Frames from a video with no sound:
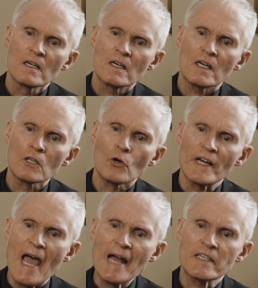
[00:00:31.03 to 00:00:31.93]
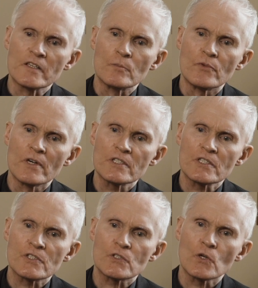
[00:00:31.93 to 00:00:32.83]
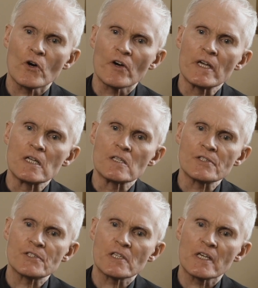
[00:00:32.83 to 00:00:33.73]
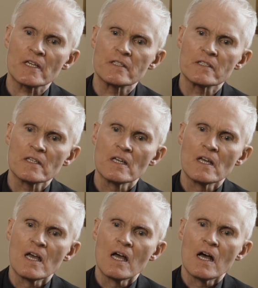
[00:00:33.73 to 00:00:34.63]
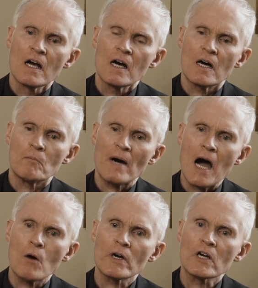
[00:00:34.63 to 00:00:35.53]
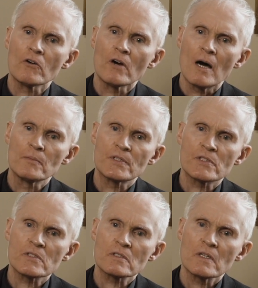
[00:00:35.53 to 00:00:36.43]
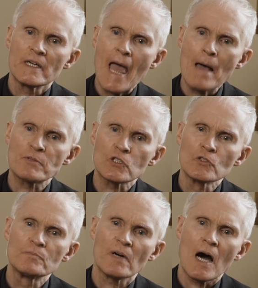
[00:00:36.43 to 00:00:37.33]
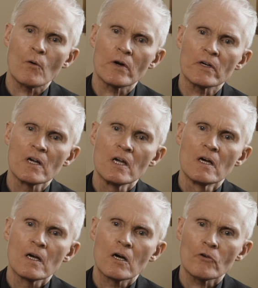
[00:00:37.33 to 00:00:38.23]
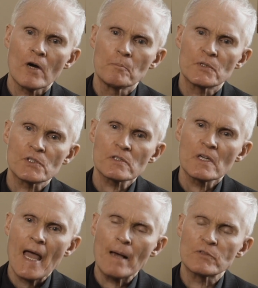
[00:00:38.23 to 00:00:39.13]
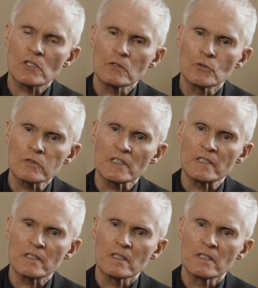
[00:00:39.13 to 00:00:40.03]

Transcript: Lord Acton, the British historian, said, power corrupts, and absolute power corrupts absolutely.